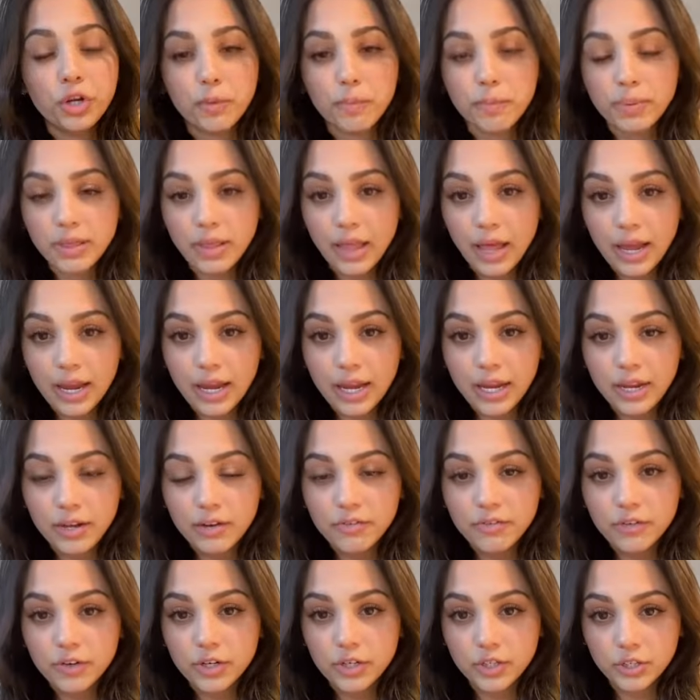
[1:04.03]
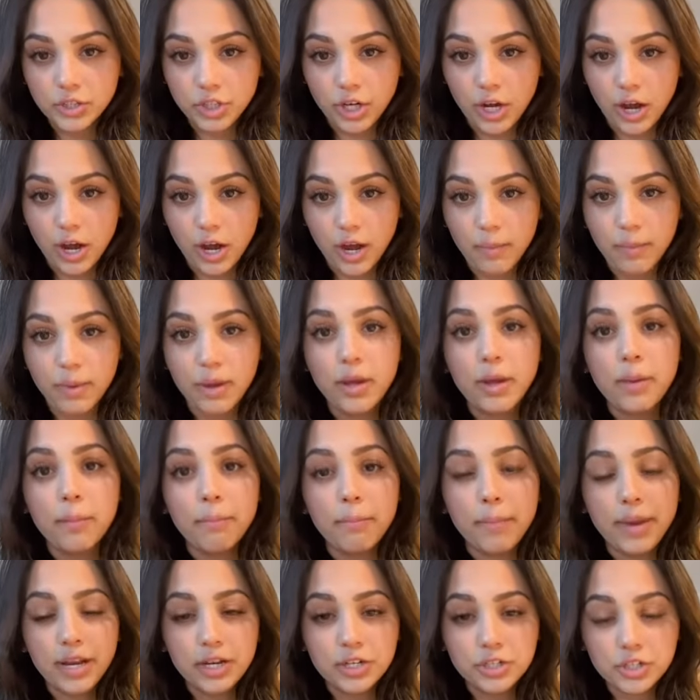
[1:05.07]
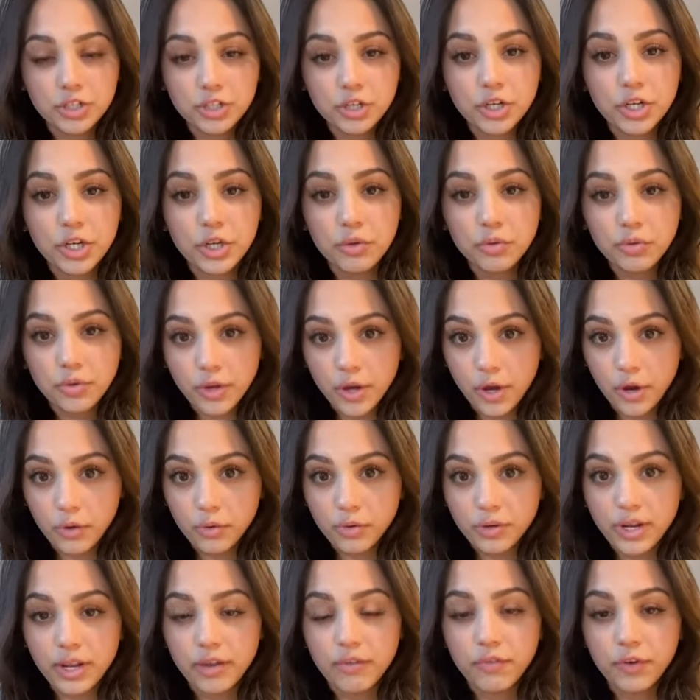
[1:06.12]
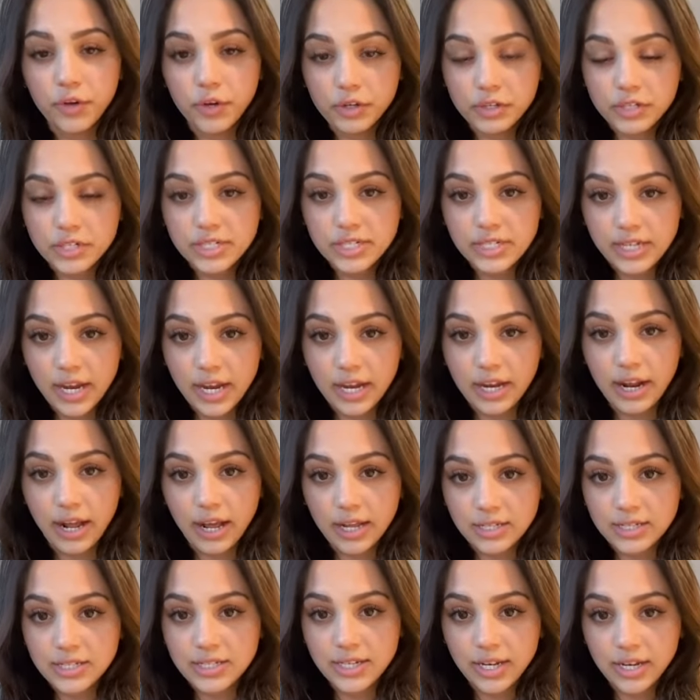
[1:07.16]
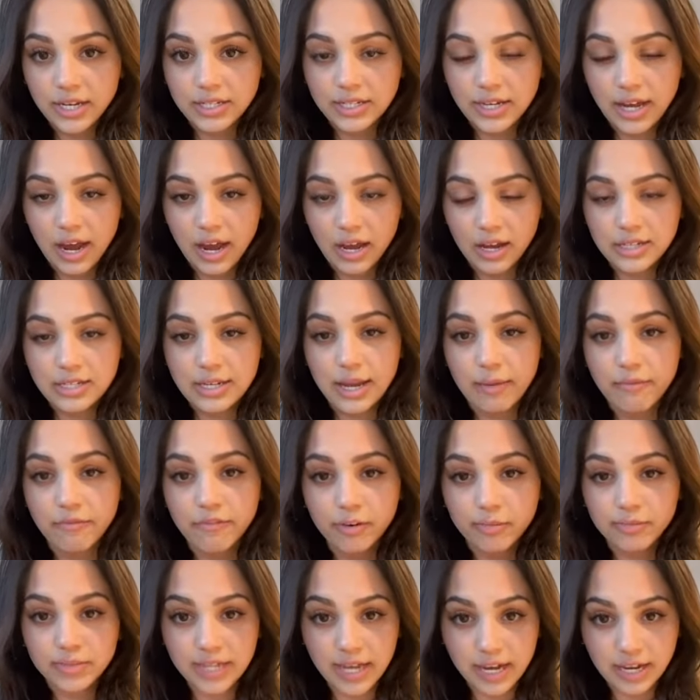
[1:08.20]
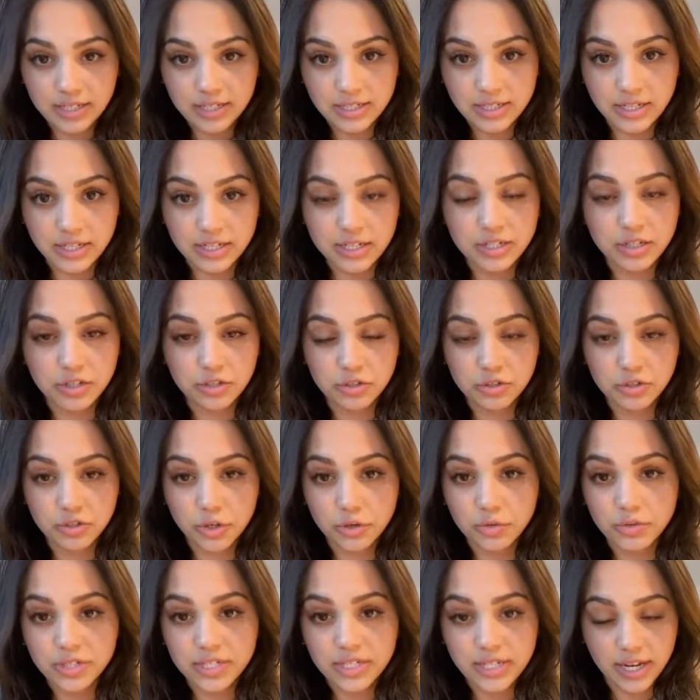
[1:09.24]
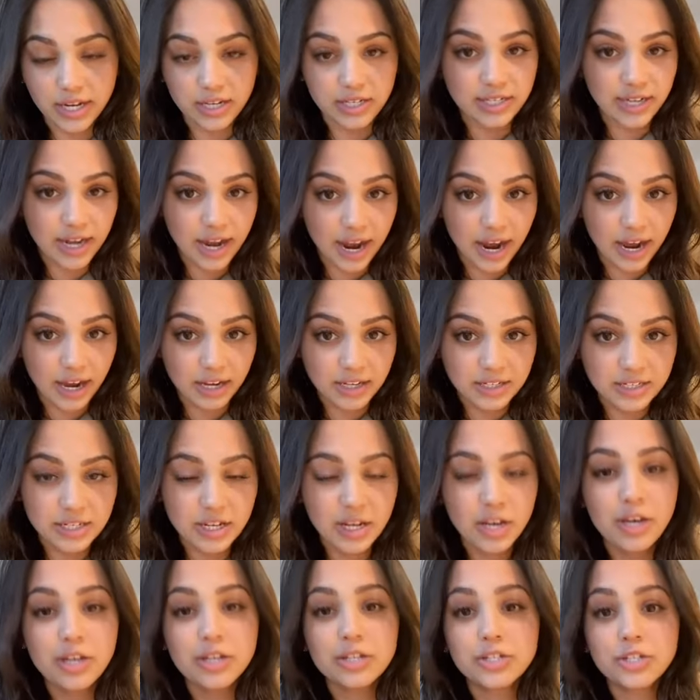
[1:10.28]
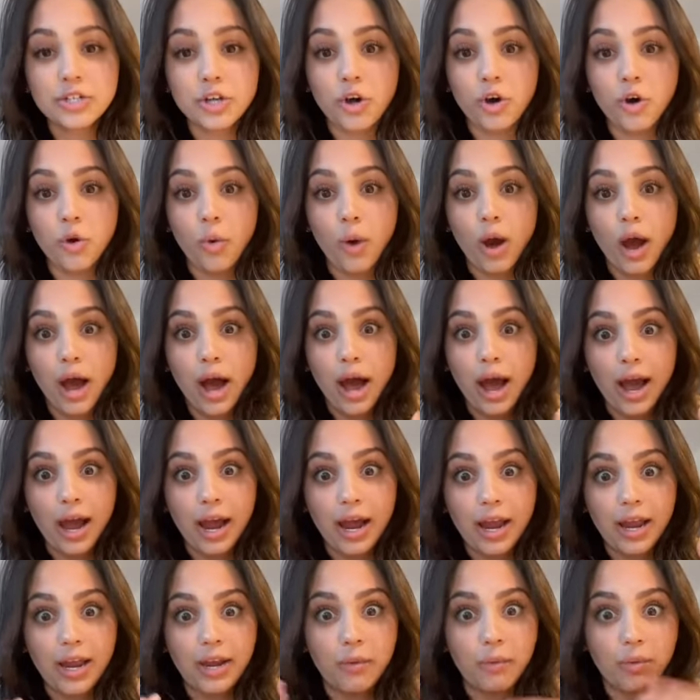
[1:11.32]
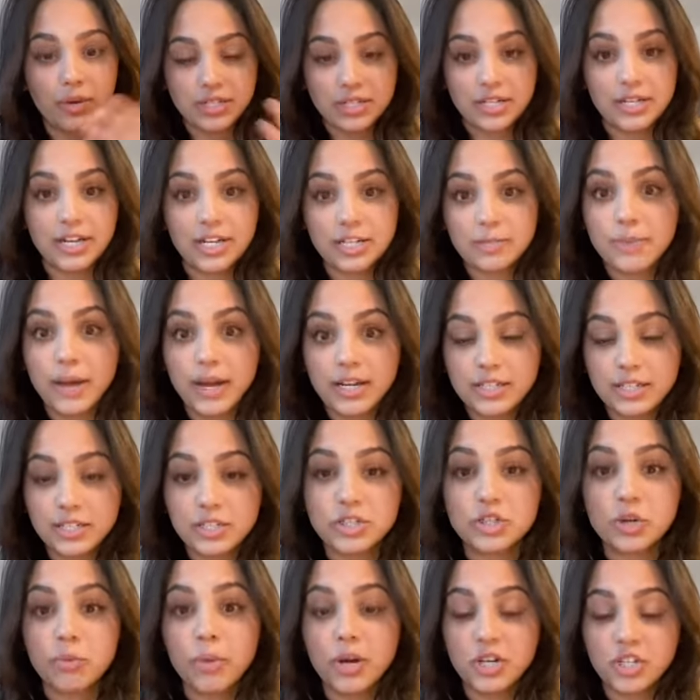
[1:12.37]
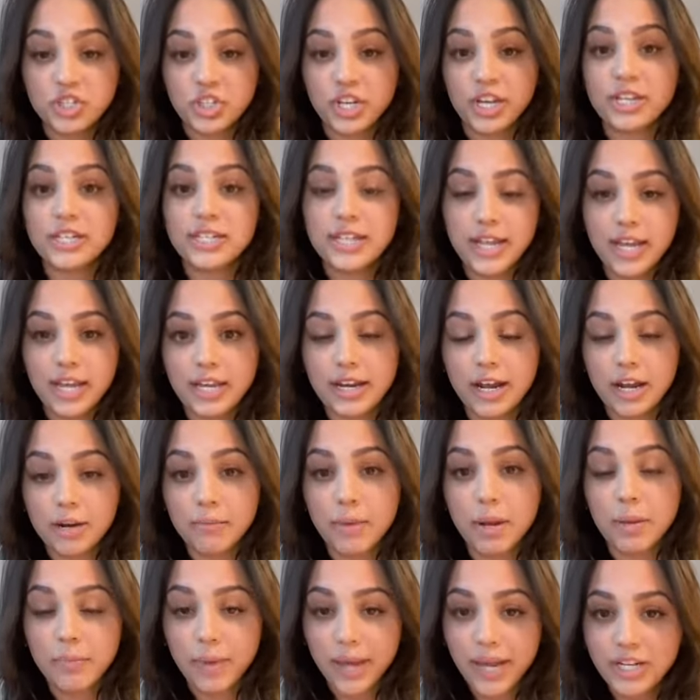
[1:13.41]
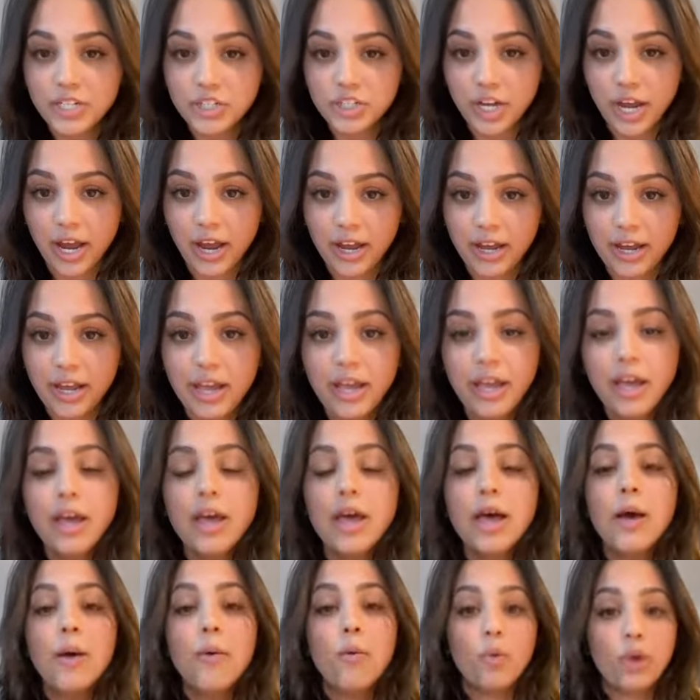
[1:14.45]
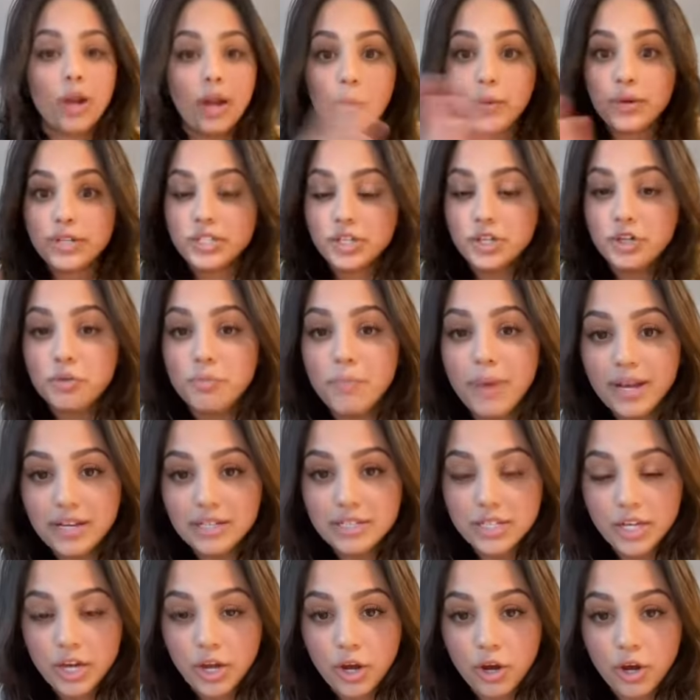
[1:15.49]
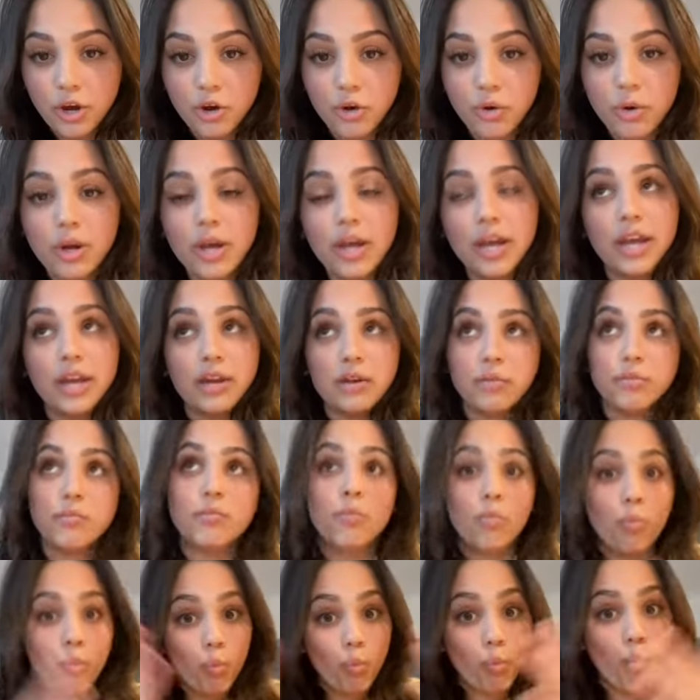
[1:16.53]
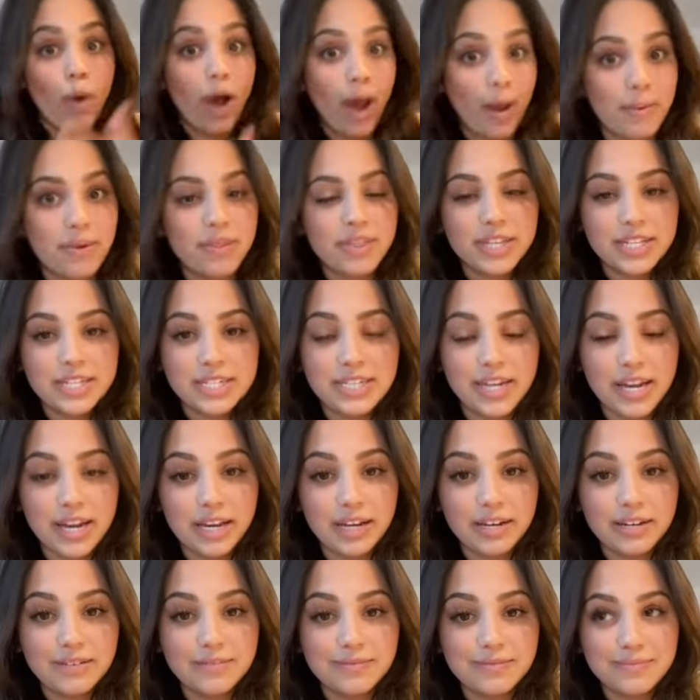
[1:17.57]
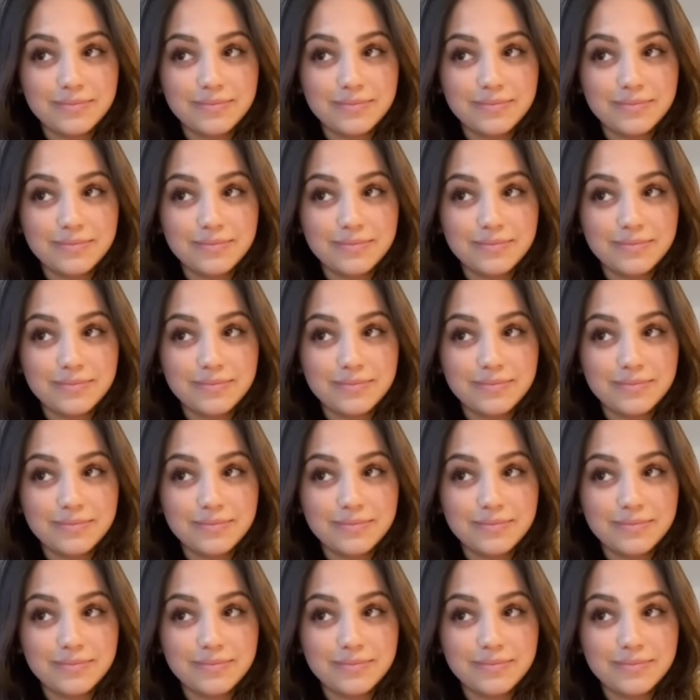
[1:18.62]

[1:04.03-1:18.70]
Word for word: applying for a job, make sure you note if your state has state tax. I'm from Texas, there's no state tax, so I wasn't expecting so much to get taken out of my paycheck. When I went to New Mexico, and I'm in the state